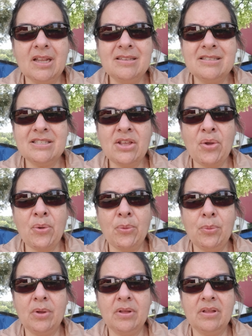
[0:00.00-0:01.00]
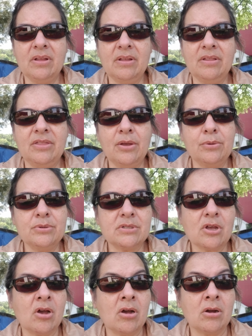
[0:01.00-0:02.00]
So those
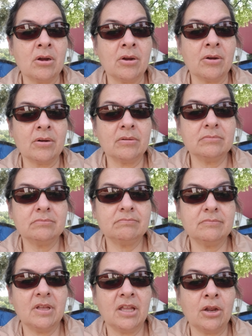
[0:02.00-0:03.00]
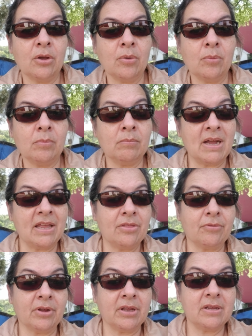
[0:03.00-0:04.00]
are, my
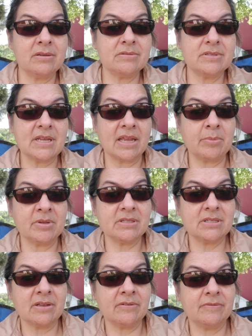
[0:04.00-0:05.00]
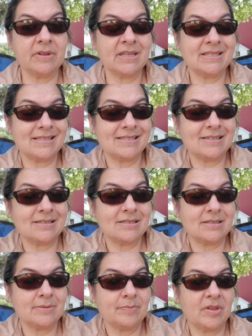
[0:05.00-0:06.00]
3 segments of
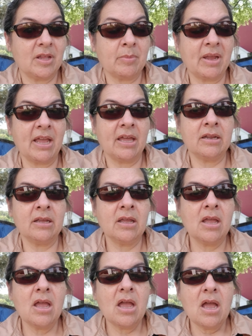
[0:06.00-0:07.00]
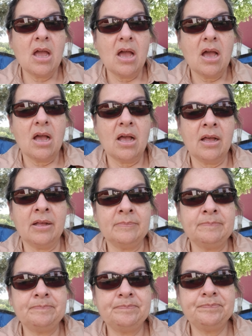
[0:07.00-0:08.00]
existence in my head.
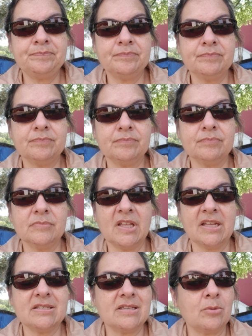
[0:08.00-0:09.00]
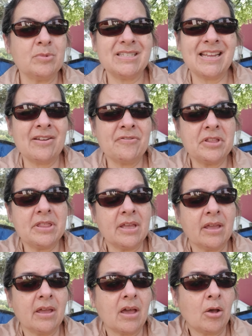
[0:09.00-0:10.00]
Like I said, almost
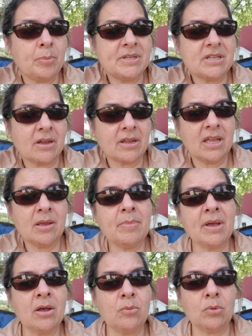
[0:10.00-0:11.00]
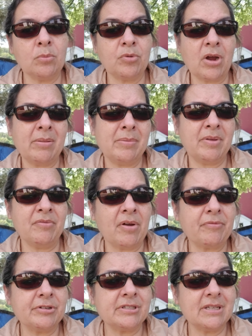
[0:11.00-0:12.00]
everything I'll be talking about will probably be
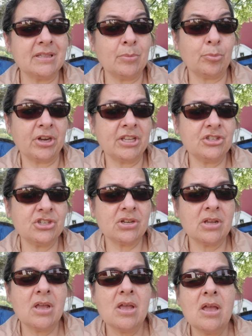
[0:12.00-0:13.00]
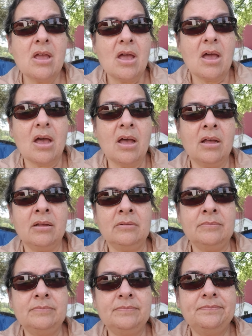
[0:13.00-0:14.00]
referencing the bridge.
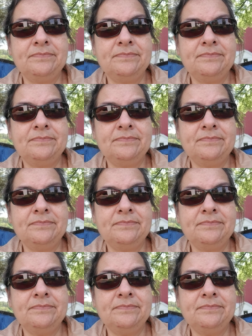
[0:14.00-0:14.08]
And